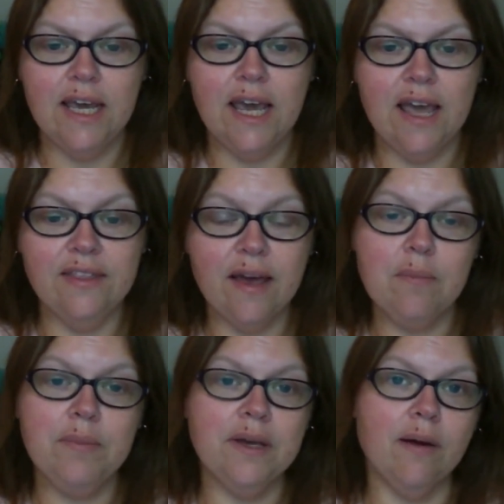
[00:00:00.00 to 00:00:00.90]
and
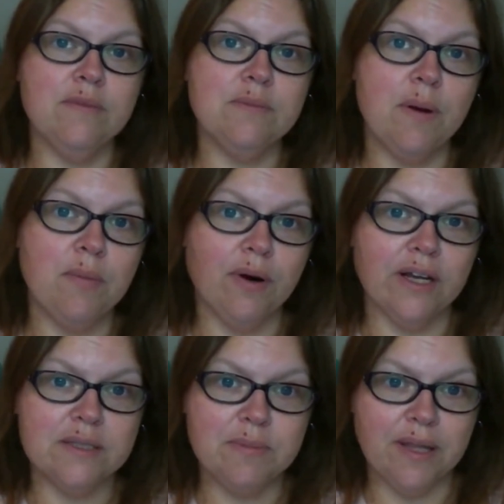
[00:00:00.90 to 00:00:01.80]
that becomes my
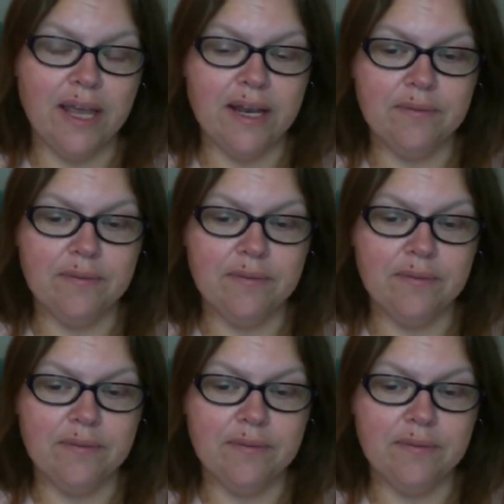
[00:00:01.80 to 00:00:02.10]
product plan.